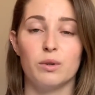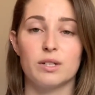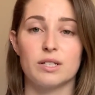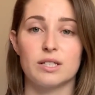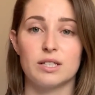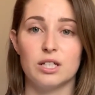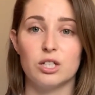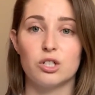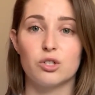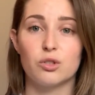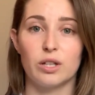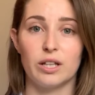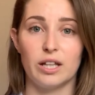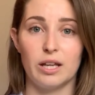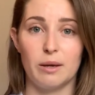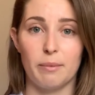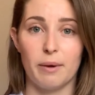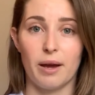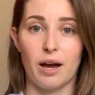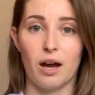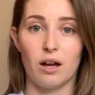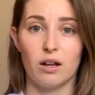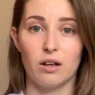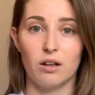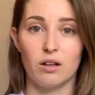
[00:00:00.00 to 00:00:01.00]
literally
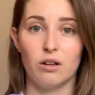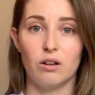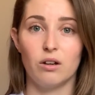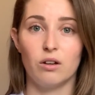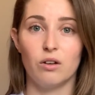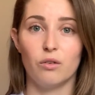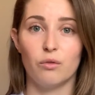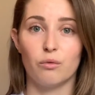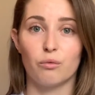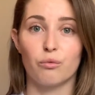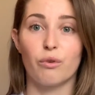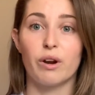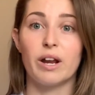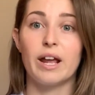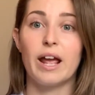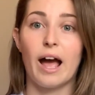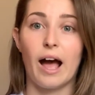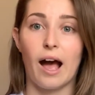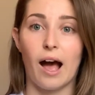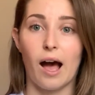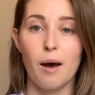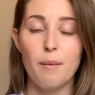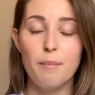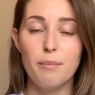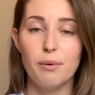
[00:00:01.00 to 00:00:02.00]
about
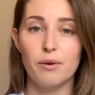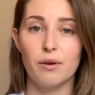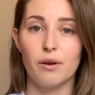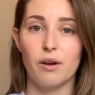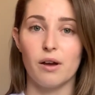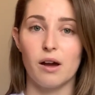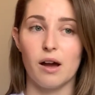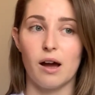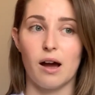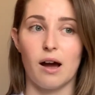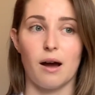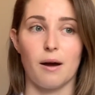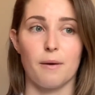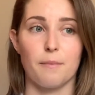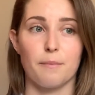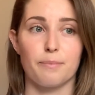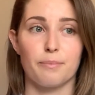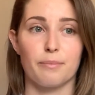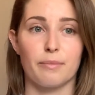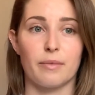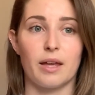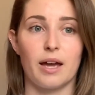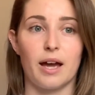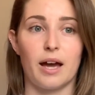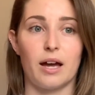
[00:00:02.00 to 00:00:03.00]
rehab
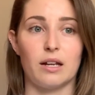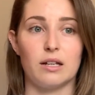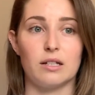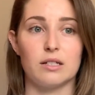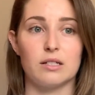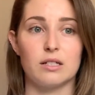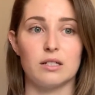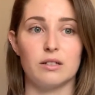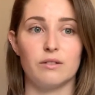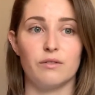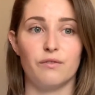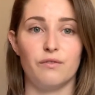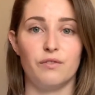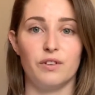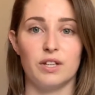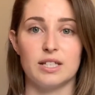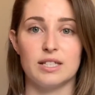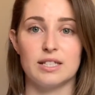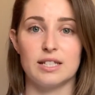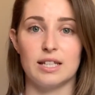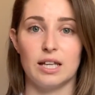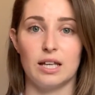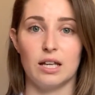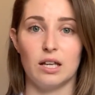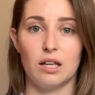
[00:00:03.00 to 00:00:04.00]
and
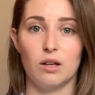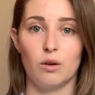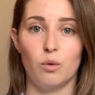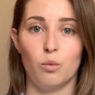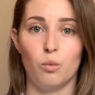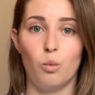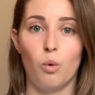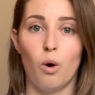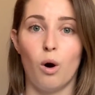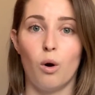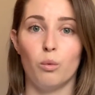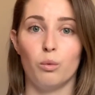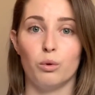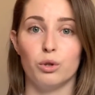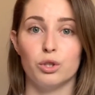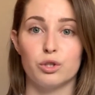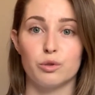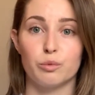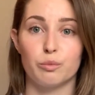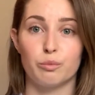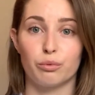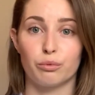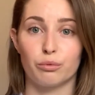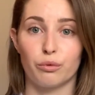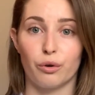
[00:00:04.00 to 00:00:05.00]
fixing what was
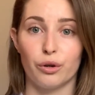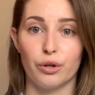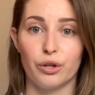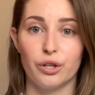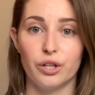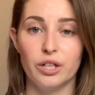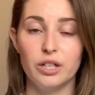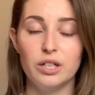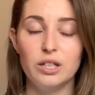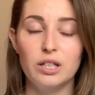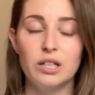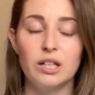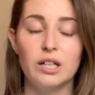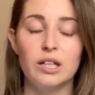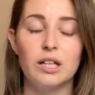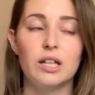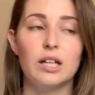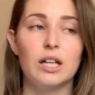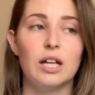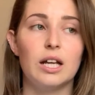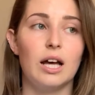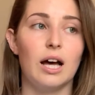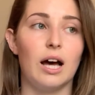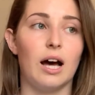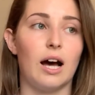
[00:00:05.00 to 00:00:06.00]
broken.
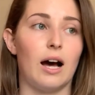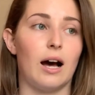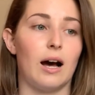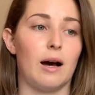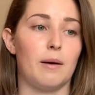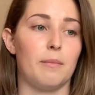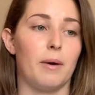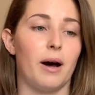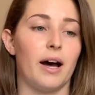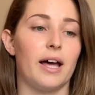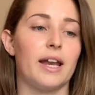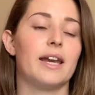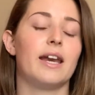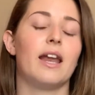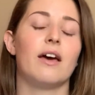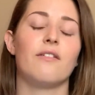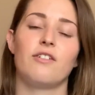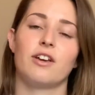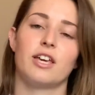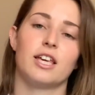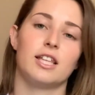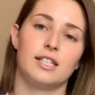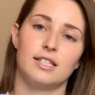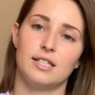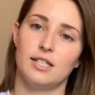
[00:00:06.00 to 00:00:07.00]
I'd
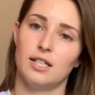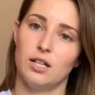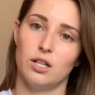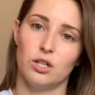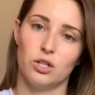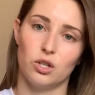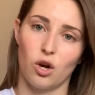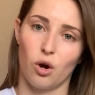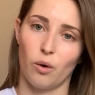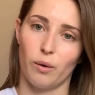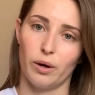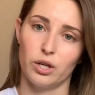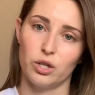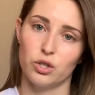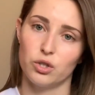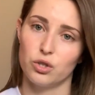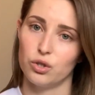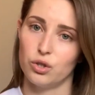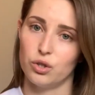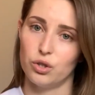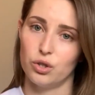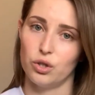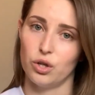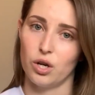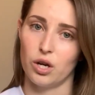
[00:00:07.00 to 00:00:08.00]
never considered going
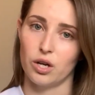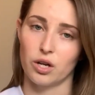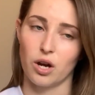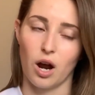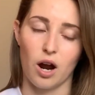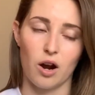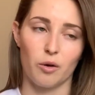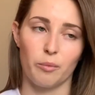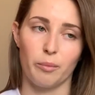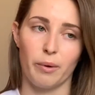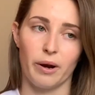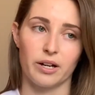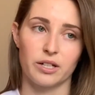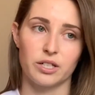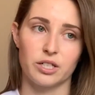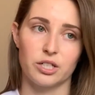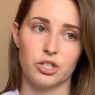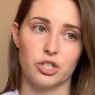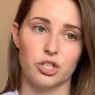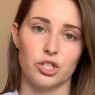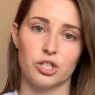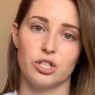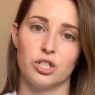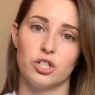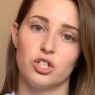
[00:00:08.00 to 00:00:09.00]
to a chiropractor
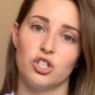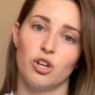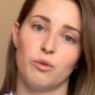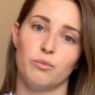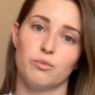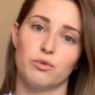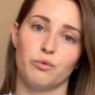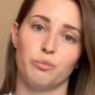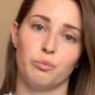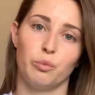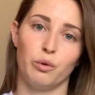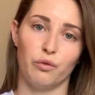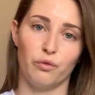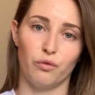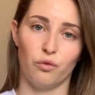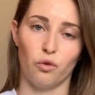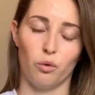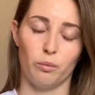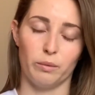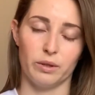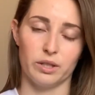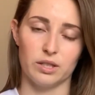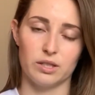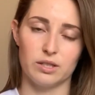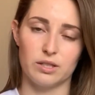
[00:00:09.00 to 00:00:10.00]
just in terms of
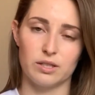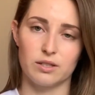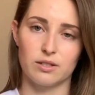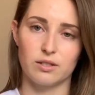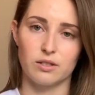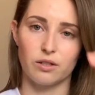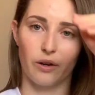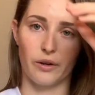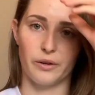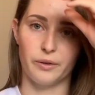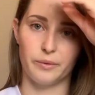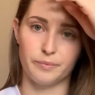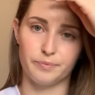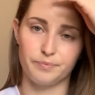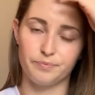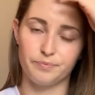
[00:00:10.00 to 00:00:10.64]
performance. So